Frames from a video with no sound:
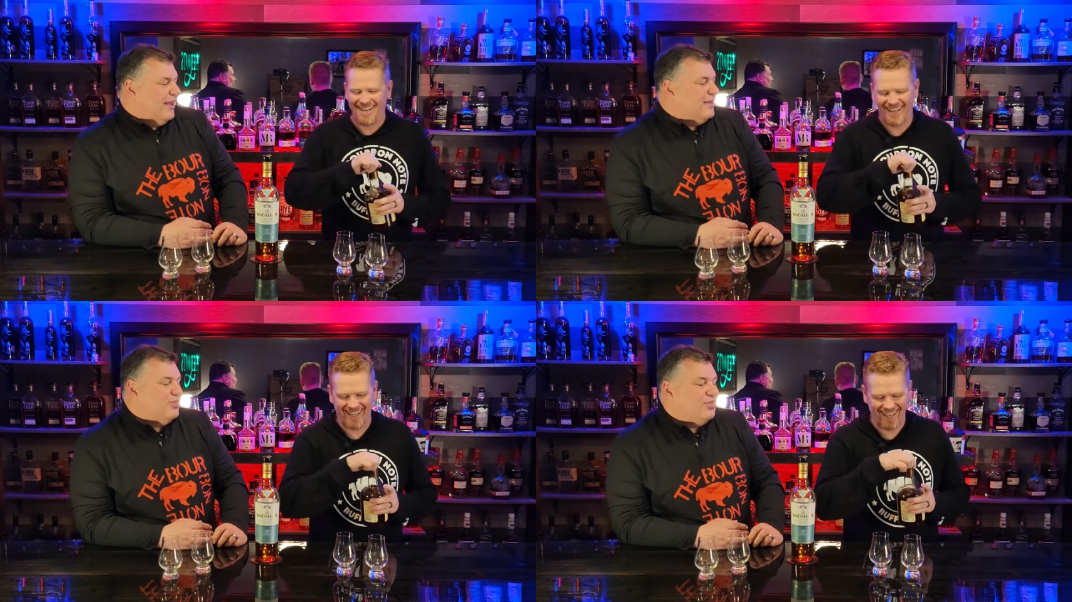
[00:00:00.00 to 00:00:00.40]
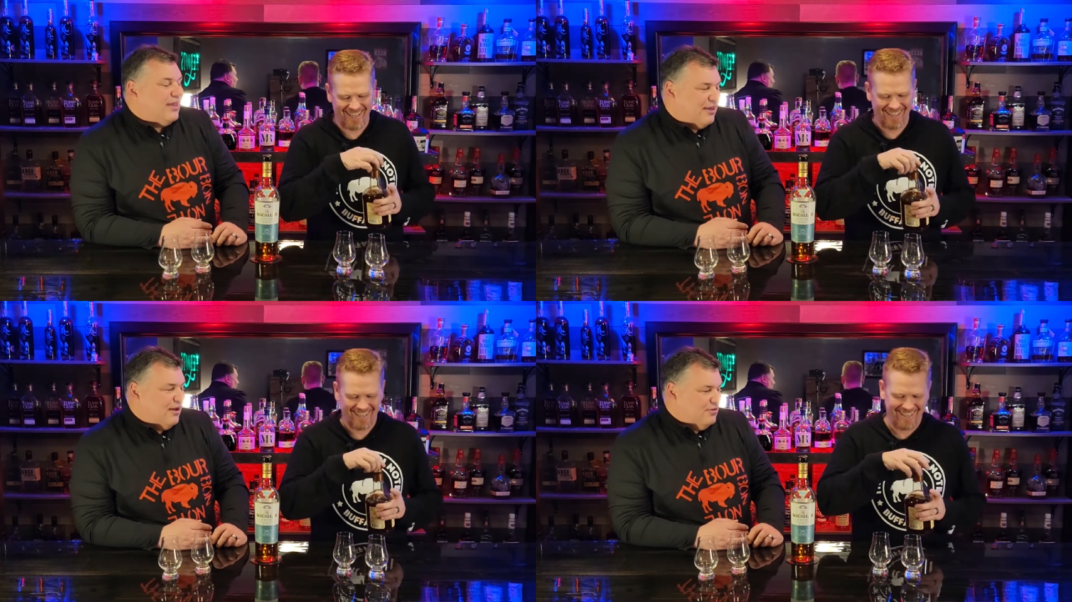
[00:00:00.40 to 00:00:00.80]
Speaker 1: can
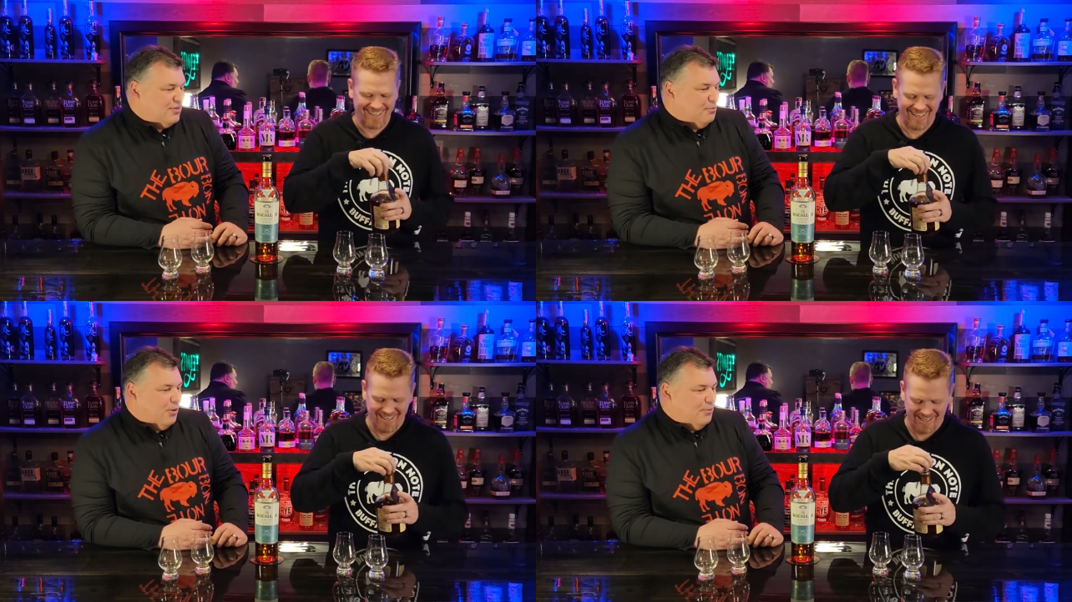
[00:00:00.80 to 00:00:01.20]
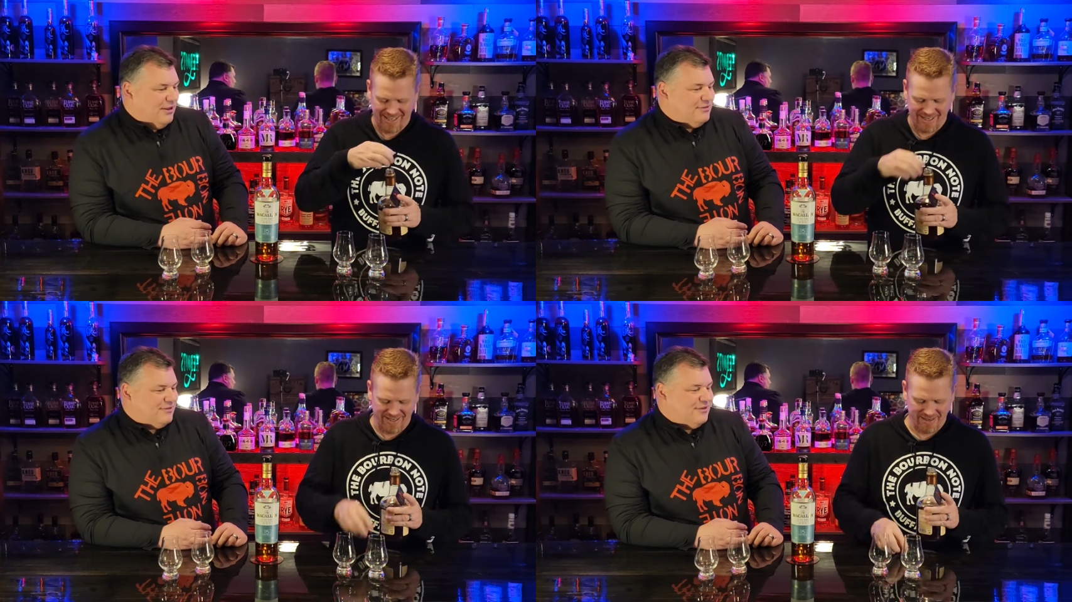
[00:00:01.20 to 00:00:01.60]
think of at the
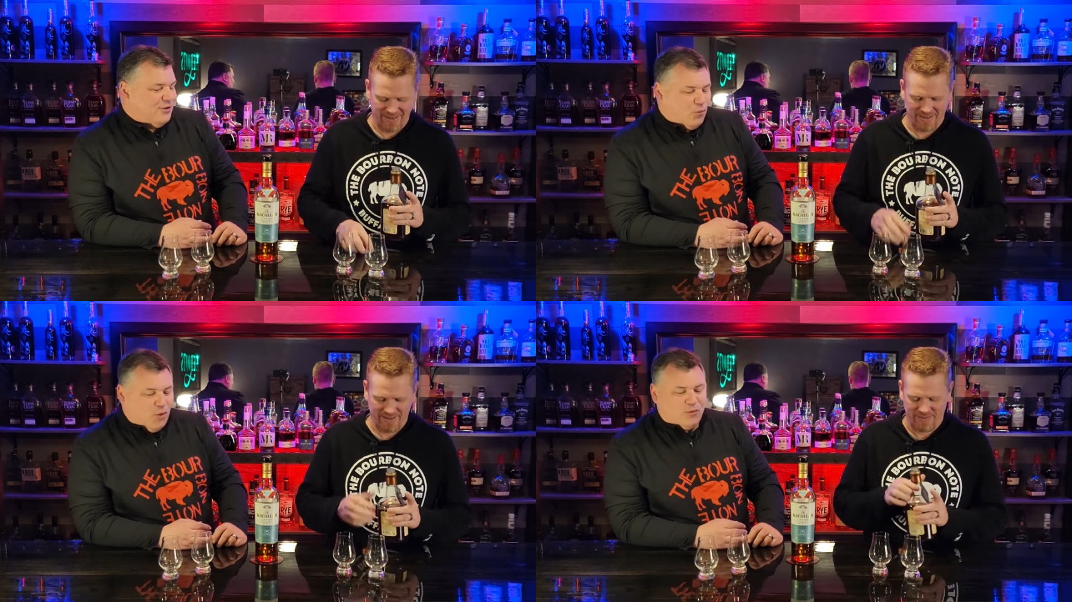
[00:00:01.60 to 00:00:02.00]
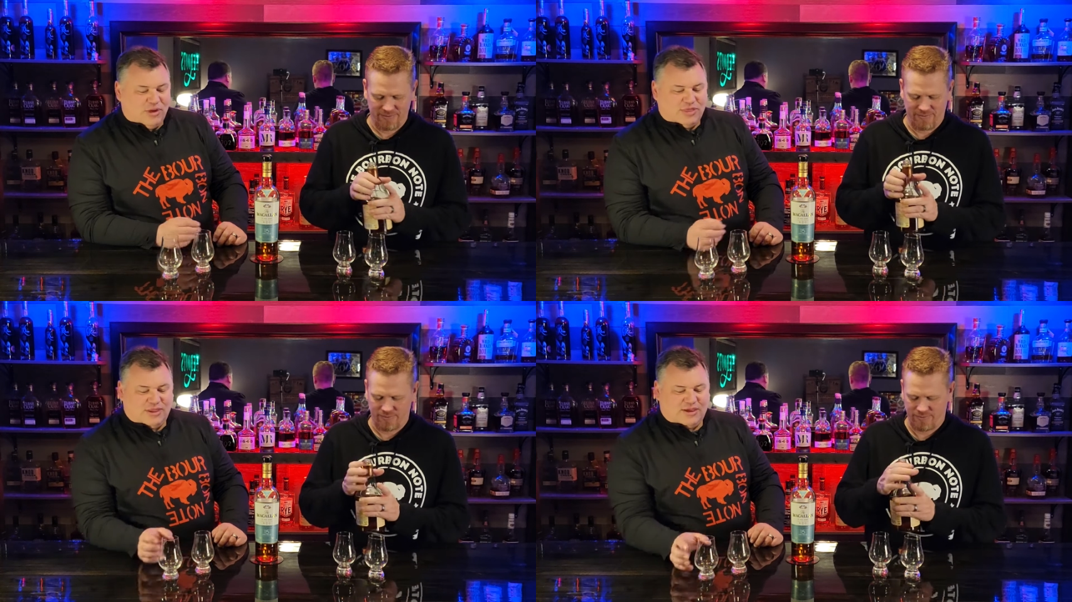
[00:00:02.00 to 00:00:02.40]
moment, what we
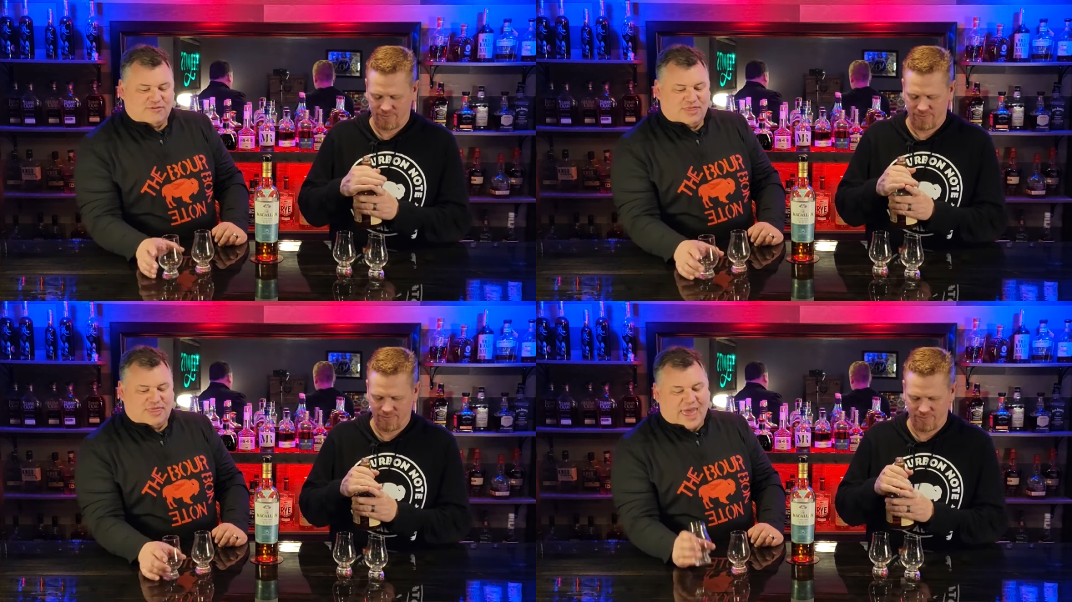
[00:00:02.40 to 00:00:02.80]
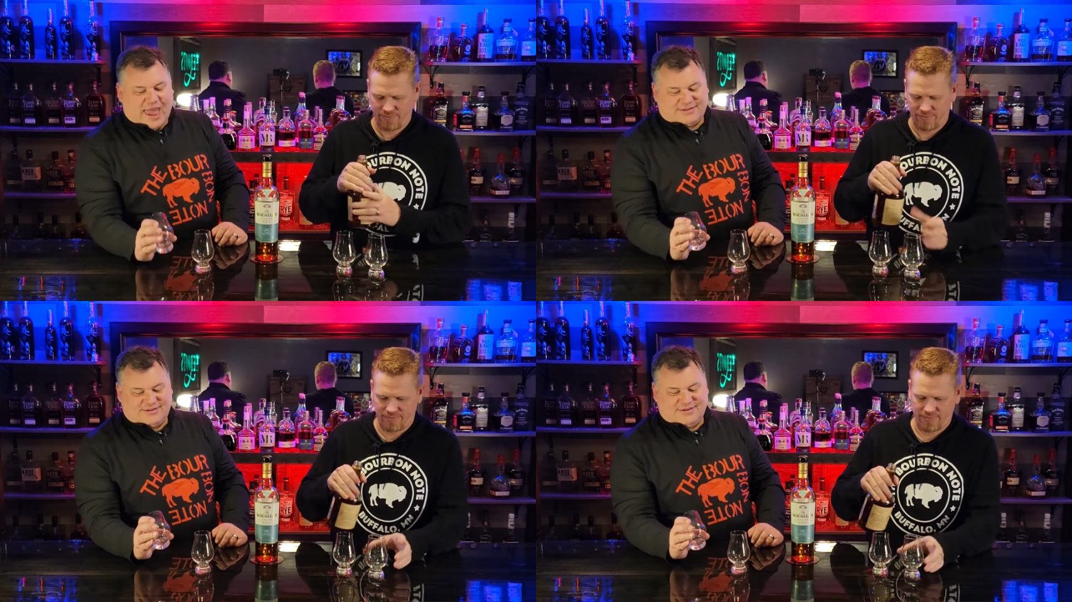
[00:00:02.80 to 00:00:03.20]
think of
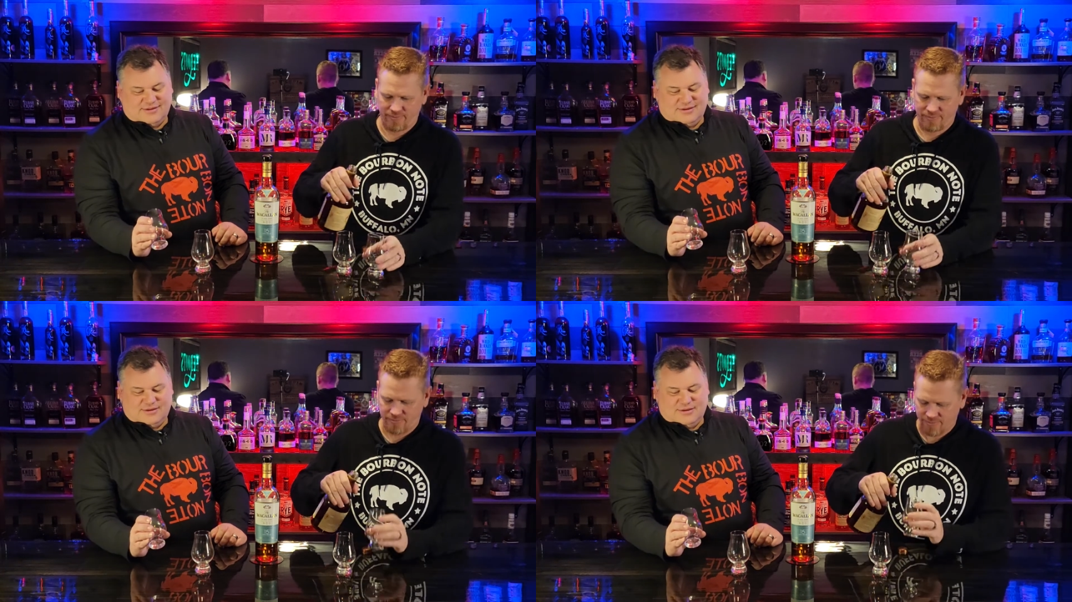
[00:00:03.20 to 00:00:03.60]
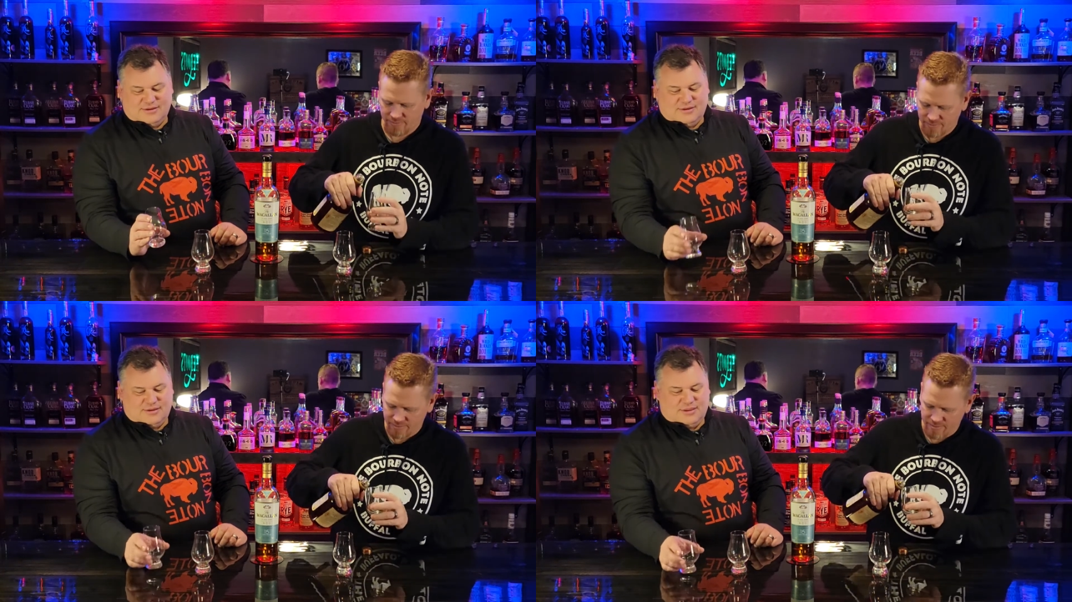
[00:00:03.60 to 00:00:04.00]
that
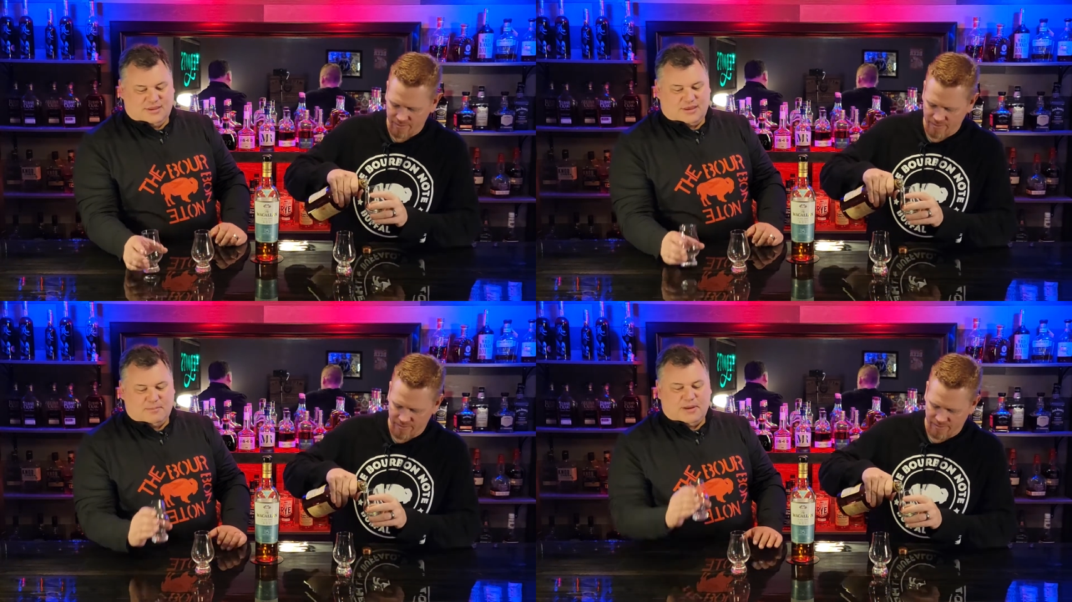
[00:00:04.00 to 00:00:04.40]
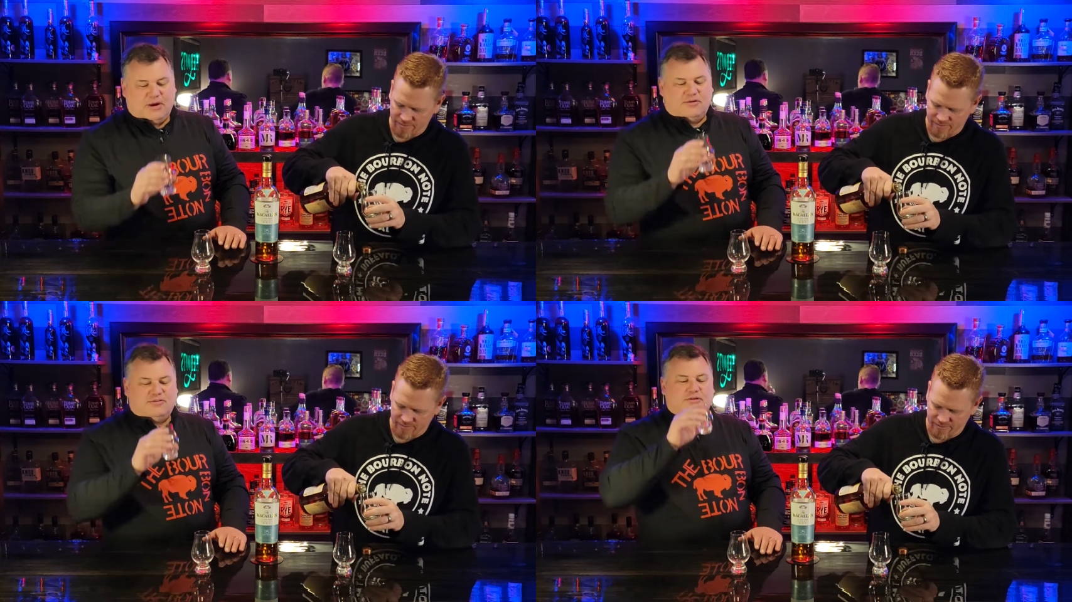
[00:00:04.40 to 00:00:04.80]

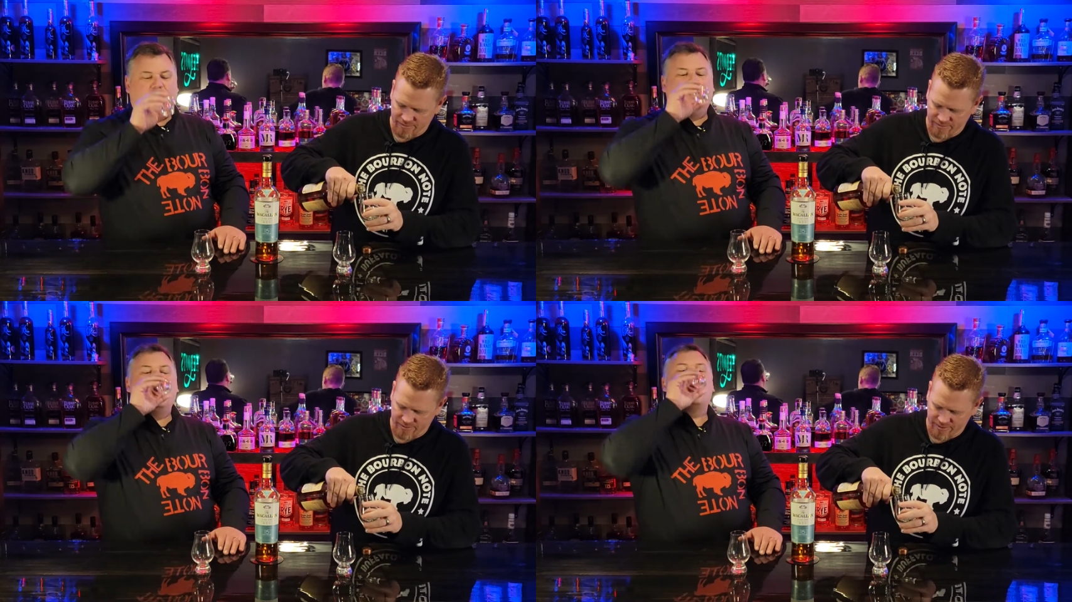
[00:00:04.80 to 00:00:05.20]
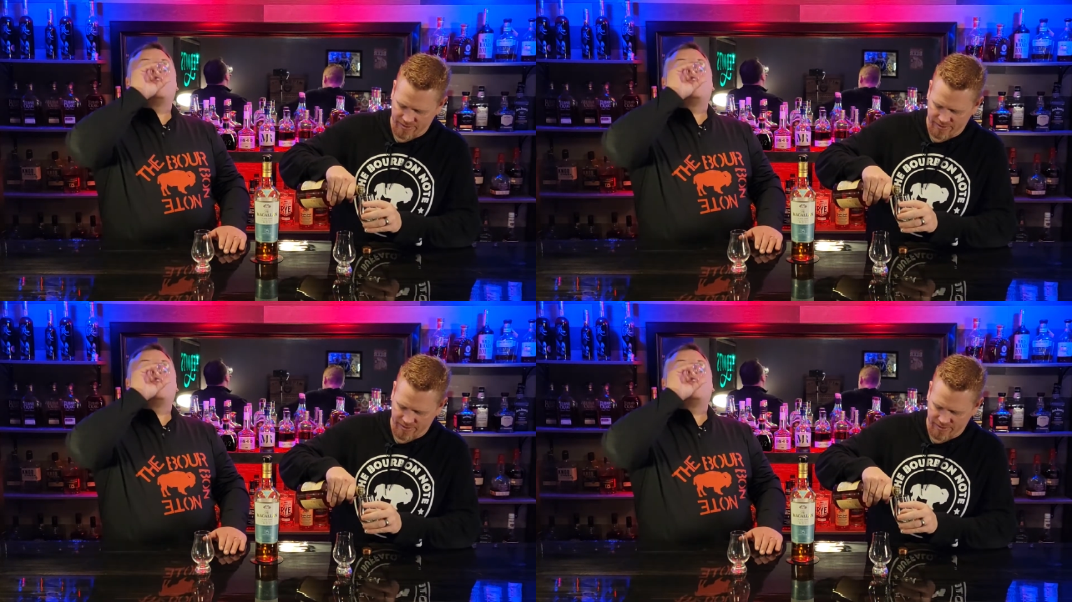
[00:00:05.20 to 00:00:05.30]
compared to.